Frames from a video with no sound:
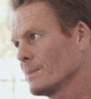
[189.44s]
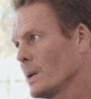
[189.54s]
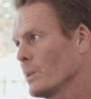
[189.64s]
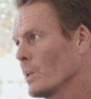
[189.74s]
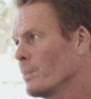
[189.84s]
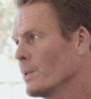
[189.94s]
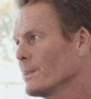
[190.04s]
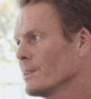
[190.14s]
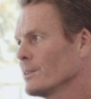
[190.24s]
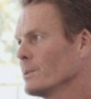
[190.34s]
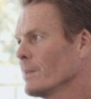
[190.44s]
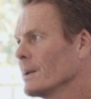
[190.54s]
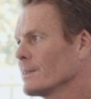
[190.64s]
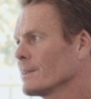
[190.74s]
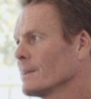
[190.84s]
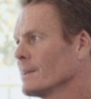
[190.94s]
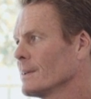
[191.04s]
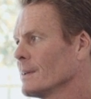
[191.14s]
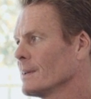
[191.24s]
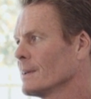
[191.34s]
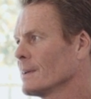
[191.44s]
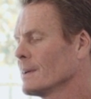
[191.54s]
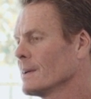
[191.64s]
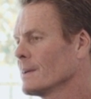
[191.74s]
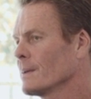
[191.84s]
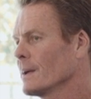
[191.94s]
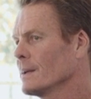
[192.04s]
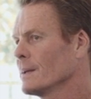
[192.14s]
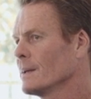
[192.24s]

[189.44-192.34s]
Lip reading: At what point is it too much, right?